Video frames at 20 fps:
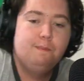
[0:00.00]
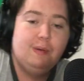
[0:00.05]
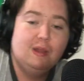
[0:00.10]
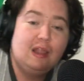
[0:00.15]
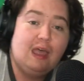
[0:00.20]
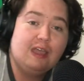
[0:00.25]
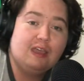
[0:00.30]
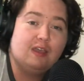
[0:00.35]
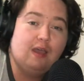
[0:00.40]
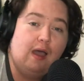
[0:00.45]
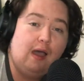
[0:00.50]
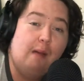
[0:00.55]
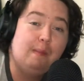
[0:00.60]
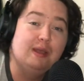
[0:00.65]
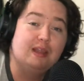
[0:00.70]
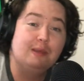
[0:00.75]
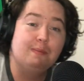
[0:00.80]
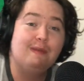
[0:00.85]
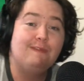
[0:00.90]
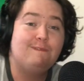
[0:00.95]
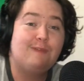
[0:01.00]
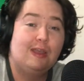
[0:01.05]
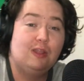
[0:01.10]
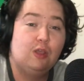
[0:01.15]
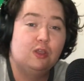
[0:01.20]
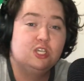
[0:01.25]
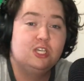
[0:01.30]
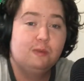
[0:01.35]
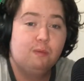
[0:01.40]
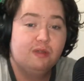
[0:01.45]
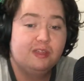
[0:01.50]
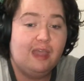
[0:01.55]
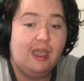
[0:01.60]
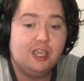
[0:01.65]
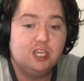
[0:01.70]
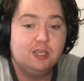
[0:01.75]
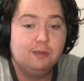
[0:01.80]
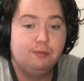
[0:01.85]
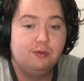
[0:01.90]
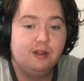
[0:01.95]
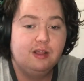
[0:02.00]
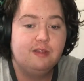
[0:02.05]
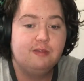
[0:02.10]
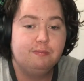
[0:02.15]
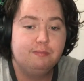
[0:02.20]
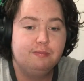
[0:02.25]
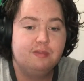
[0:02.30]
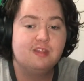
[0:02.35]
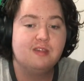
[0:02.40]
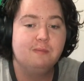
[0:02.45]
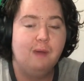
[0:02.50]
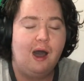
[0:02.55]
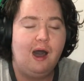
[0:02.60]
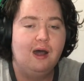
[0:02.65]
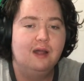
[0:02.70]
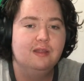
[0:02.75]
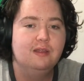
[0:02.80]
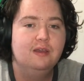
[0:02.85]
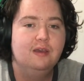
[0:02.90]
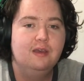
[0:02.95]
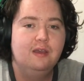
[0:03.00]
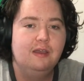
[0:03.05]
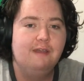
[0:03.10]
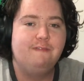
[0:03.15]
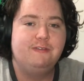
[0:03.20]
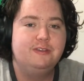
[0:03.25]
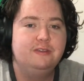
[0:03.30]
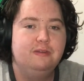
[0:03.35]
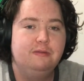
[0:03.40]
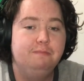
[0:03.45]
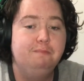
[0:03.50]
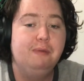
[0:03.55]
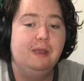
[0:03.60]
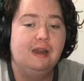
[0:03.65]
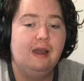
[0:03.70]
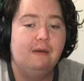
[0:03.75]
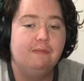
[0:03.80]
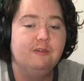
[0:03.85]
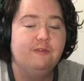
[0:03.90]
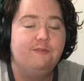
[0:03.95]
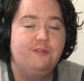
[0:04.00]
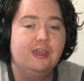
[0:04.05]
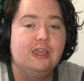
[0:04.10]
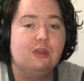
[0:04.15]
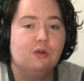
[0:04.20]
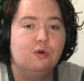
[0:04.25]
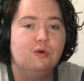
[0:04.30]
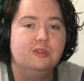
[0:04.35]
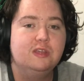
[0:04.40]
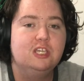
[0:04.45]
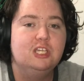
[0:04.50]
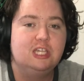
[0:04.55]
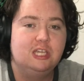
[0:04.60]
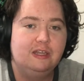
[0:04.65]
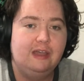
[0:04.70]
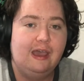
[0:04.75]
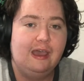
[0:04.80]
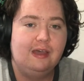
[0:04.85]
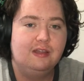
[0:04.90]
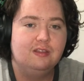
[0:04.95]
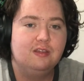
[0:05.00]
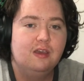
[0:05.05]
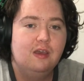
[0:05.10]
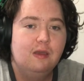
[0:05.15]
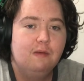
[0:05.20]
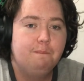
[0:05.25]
But like, I mean, to be fair though, she was actually pretty smart if being able to figure all this shit out.